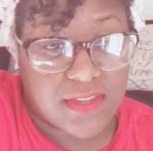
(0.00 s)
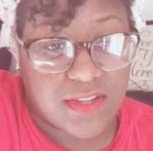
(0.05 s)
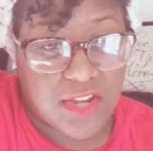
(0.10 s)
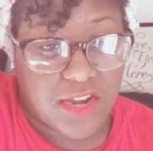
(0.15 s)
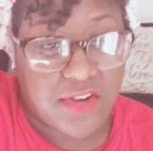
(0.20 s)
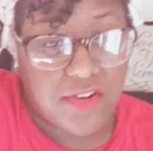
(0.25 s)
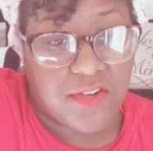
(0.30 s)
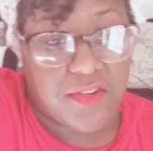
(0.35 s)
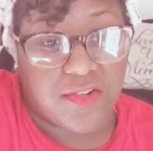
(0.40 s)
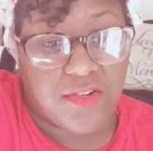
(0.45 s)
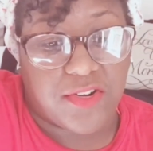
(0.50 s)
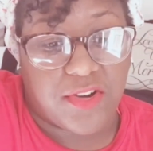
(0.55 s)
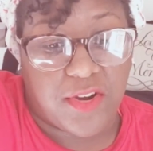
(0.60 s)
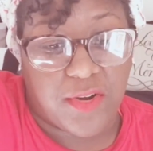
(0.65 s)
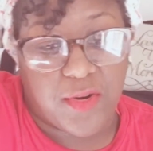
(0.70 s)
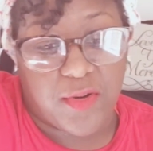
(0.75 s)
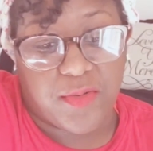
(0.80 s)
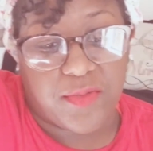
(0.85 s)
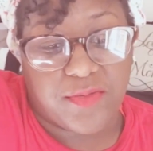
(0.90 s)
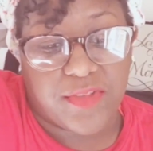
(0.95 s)
cured
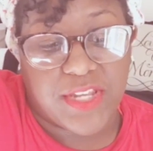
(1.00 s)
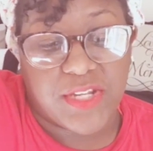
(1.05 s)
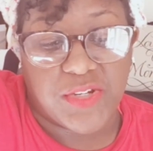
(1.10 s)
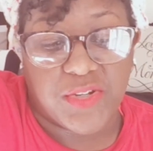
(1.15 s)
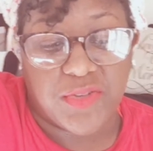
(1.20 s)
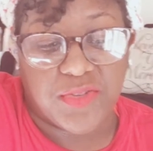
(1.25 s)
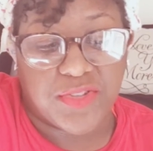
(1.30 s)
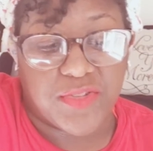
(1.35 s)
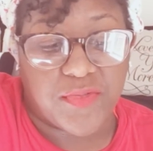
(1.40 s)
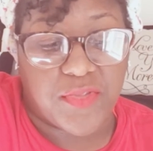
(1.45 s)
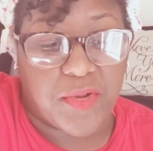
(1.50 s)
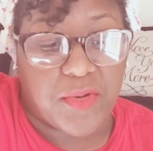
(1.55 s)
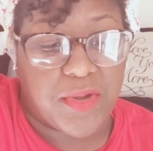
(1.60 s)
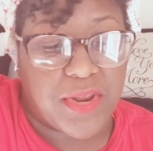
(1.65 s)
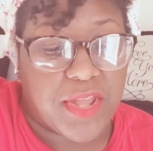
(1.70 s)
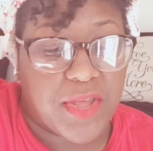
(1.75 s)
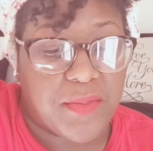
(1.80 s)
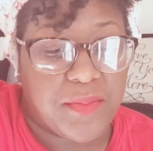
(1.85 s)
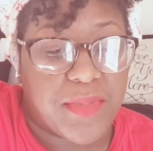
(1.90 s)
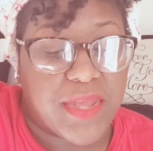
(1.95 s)
her issues of
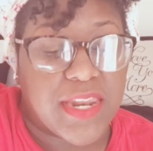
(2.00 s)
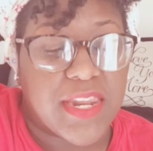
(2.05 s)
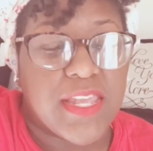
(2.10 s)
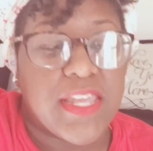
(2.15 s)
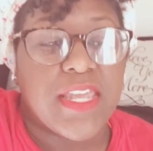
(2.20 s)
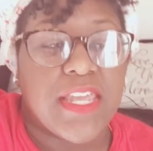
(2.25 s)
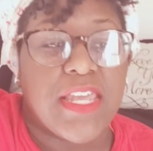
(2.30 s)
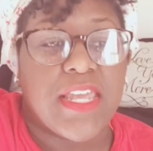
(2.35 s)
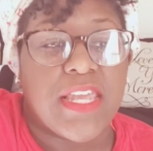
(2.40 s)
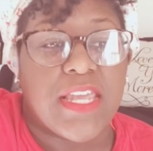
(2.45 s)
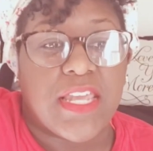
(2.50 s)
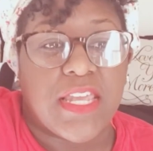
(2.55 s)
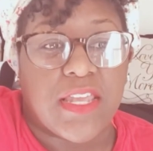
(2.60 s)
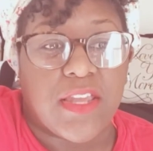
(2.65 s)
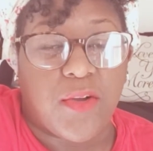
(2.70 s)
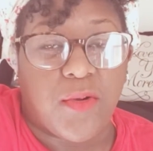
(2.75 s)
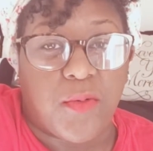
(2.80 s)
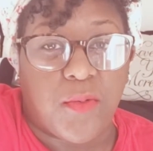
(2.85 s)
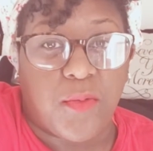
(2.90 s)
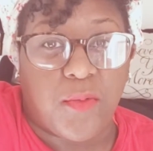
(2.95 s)
throwing up, but
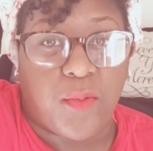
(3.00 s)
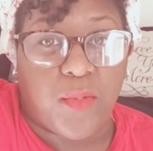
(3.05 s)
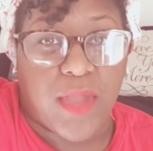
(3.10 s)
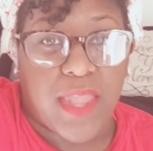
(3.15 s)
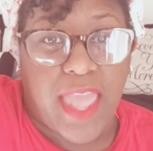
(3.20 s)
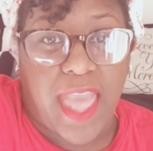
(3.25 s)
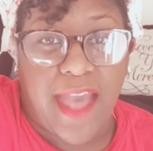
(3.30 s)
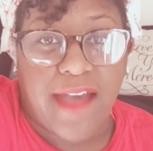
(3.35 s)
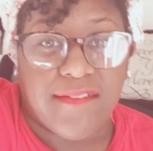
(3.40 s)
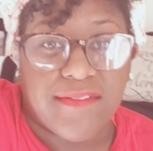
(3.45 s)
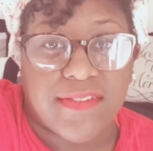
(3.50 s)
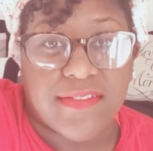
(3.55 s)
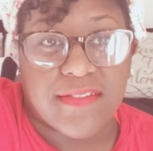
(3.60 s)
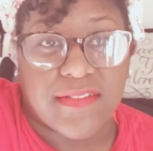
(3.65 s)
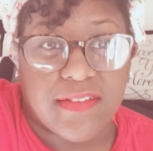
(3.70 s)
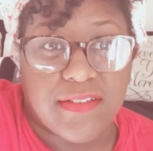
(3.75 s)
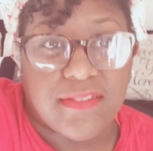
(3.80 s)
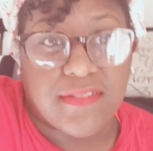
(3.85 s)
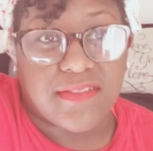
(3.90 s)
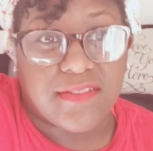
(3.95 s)
we have
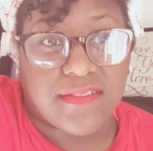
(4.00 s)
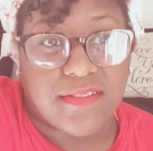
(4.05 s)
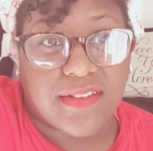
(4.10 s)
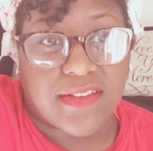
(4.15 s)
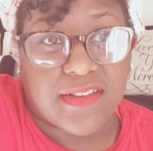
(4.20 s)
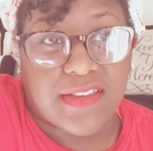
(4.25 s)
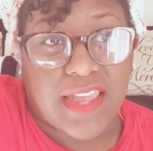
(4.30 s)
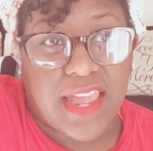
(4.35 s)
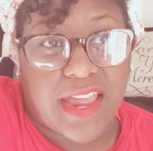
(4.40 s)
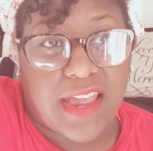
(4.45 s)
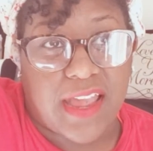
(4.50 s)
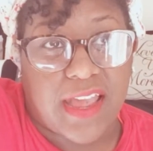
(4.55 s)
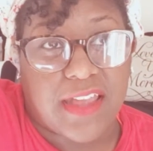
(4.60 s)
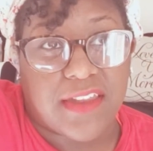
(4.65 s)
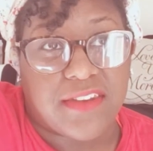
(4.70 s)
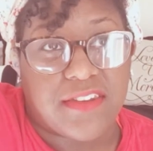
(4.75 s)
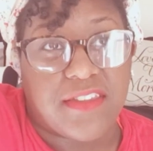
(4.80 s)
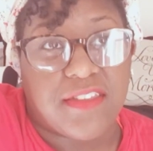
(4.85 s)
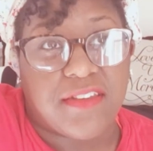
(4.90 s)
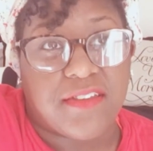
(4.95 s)

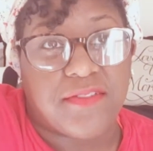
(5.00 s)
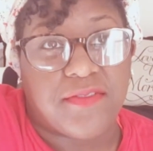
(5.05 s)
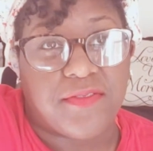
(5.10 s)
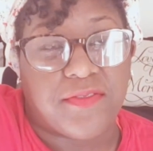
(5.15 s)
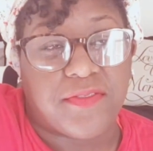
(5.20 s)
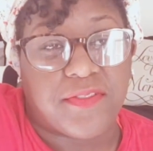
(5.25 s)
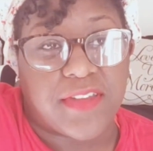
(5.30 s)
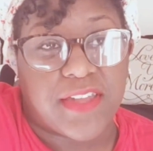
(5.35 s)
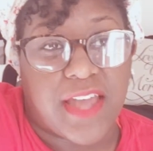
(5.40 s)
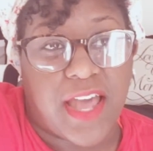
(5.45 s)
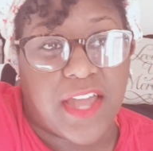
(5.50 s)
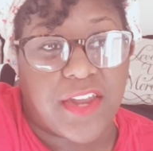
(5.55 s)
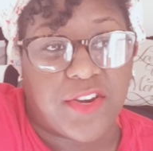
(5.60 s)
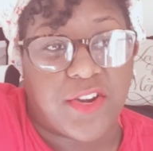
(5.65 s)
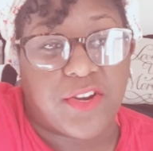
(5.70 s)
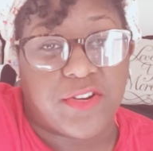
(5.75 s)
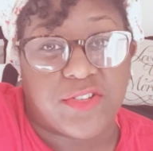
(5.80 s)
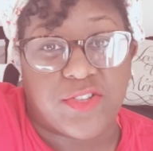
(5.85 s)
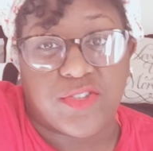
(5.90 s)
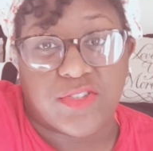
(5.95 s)
kind of gotten
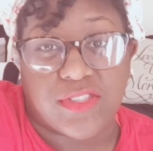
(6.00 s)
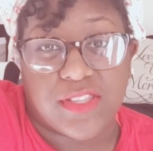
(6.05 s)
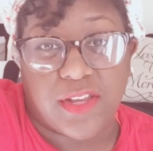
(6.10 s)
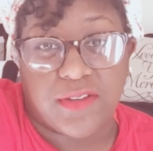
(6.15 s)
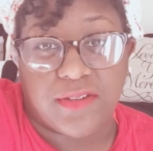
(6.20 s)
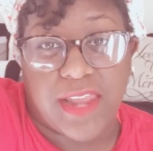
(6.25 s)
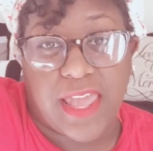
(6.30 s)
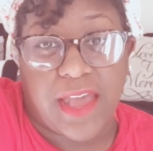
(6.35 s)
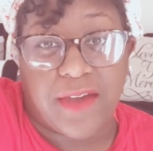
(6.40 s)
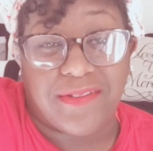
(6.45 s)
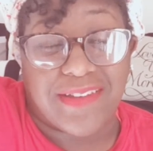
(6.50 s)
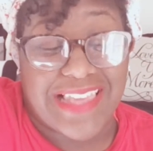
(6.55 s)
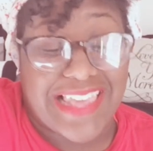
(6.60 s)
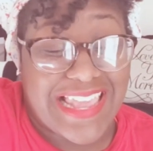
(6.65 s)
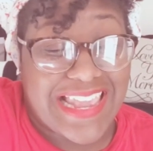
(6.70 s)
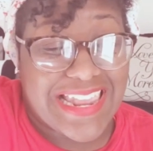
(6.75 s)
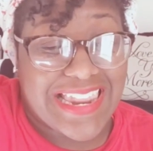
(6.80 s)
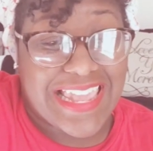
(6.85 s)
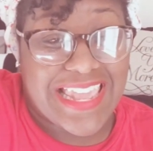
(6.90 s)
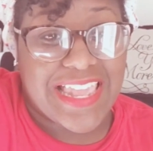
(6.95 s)
her to slow down
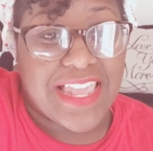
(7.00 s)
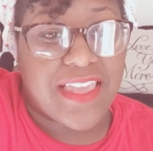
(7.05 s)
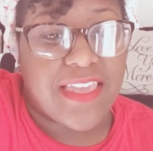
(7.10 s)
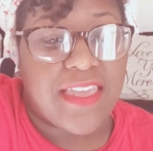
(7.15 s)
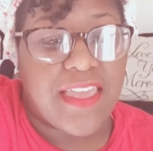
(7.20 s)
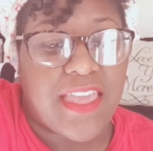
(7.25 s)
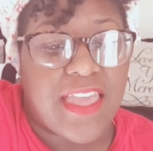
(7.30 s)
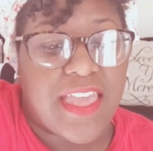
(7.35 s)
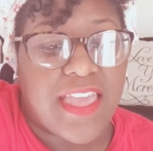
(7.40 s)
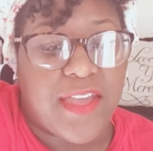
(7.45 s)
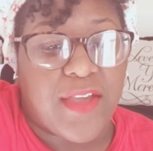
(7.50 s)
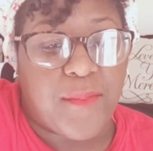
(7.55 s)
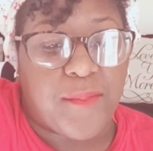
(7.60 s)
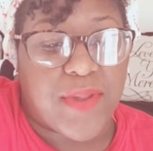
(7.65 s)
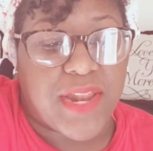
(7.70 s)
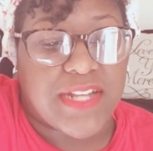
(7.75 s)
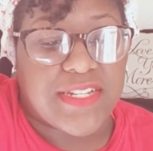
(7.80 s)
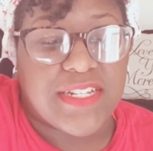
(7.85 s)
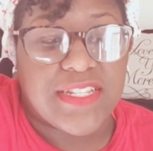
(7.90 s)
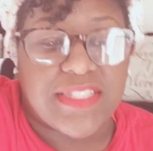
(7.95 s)
eating.
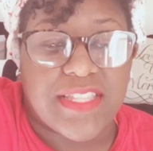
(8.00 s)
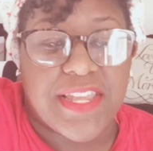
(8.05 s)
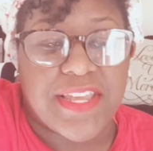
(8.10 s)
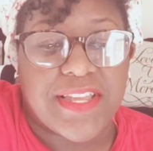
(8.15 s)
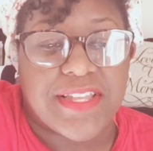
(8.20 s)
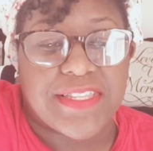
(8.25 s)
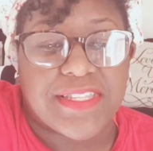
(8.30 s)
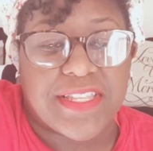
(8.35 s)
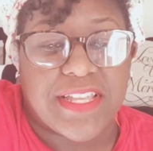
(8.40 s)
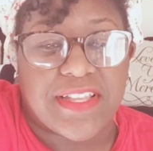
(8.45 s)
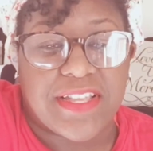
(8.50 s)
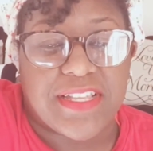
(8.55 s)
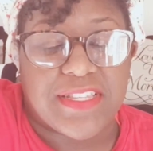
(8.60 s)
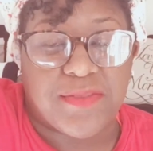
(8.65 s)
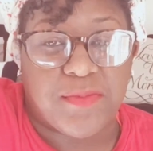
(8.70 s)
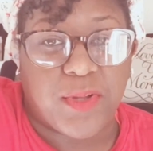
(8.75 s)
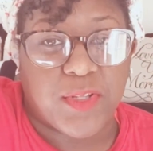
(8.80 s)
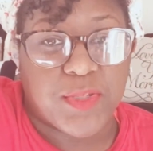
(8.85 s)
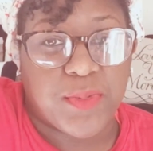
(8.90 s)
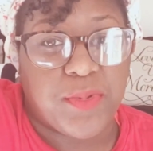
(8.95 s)
But I just think it's
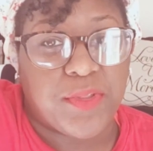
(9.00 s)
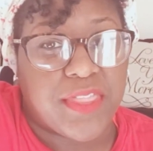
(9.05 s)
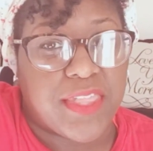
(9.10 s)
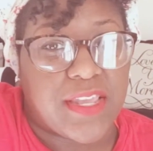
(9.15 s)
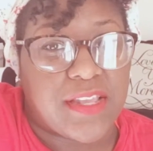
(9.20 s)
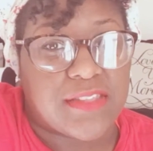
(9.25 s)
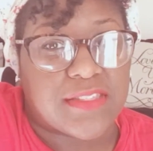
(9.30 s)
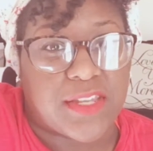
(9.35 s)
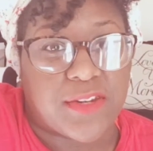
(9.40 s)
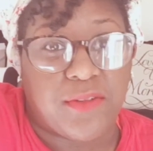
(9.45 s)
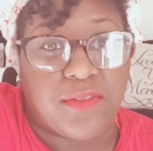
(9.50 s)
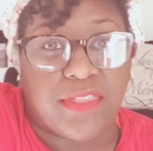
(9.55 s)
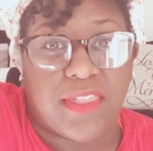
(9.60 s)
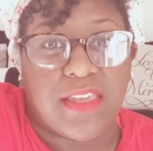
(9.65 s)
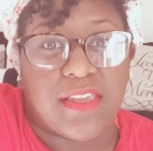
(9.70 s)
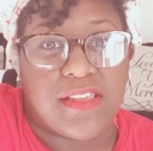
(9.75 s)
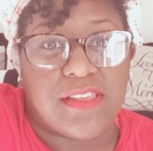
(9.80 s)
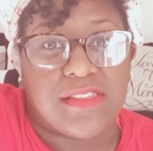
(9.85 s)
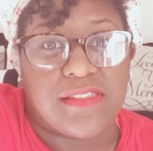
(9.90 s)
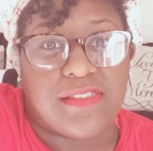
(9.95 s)
multiple things. I don't
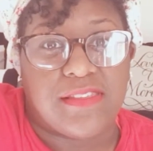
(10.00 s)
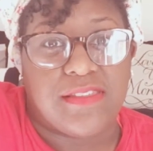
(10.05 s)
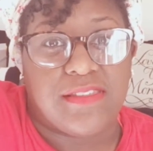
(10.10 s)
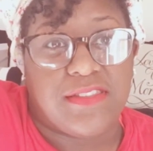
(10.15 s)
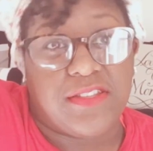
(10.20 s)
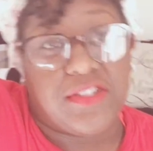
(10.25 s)
think it's